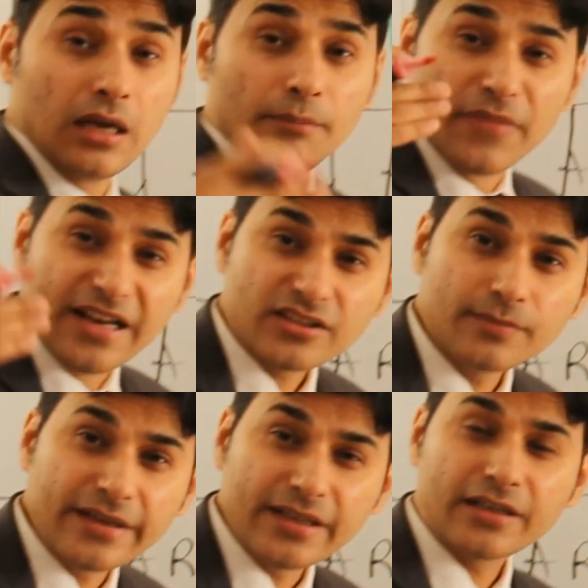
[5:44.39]

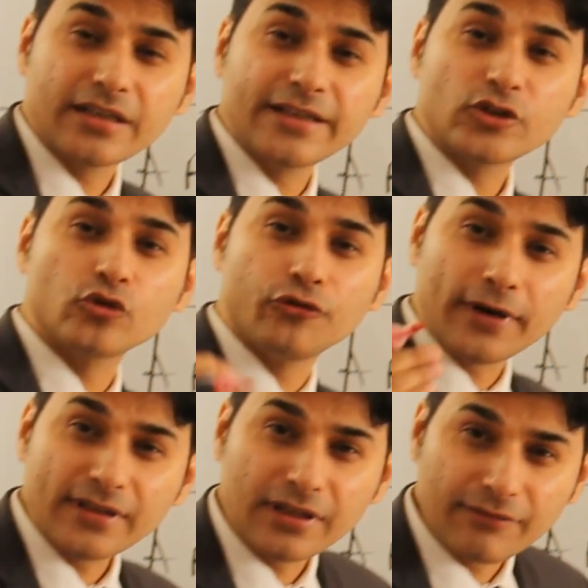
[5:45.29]
Meristematic is
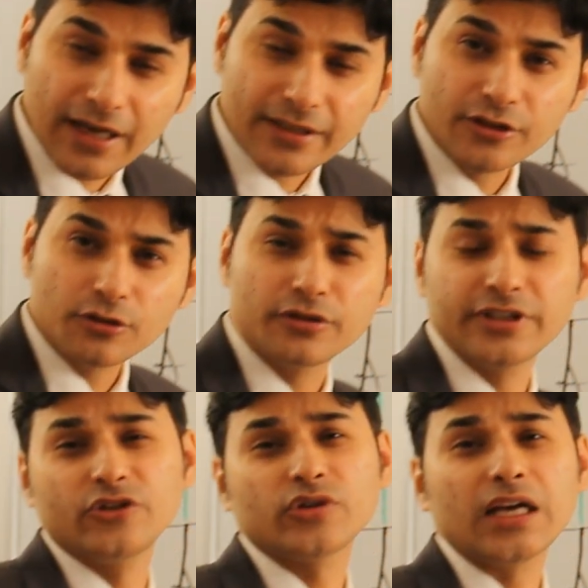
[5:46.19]
further divided into
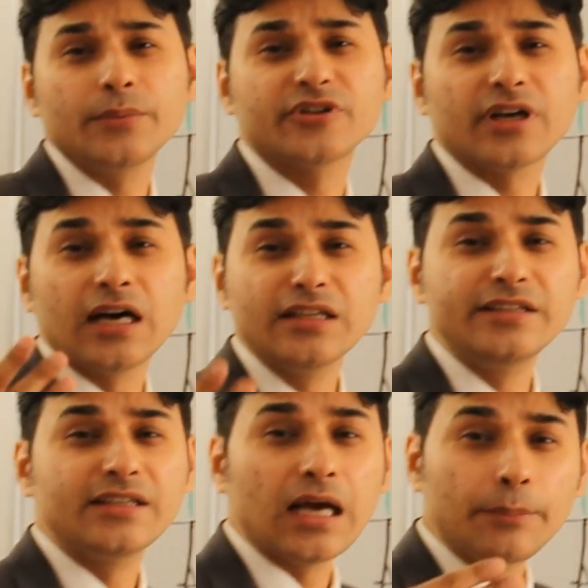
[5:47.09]
3 types,
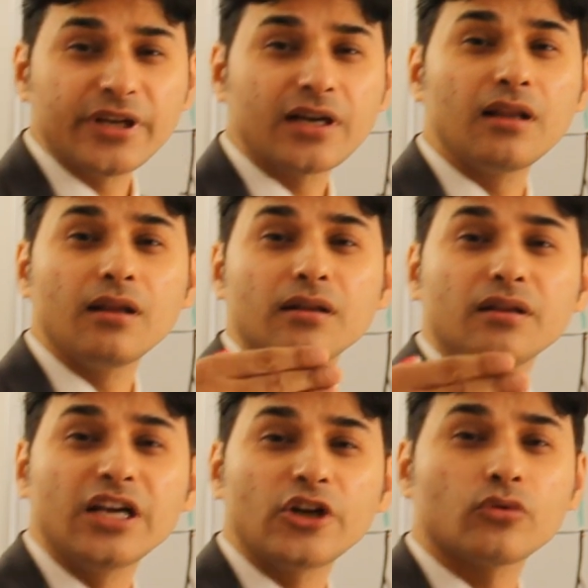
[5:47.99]
Ali, apical,
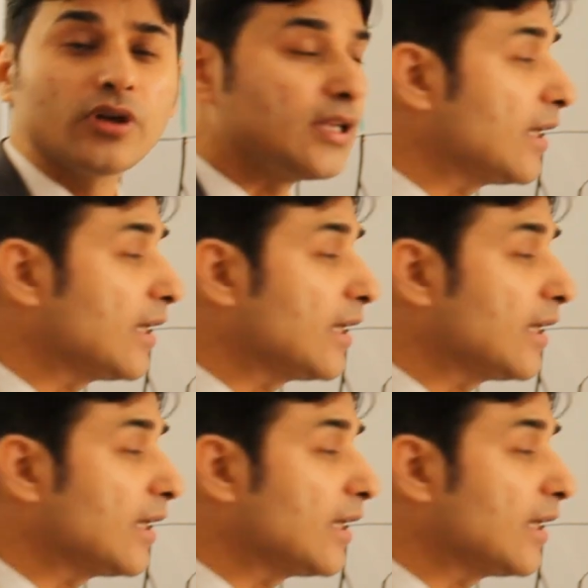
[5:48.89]
lateral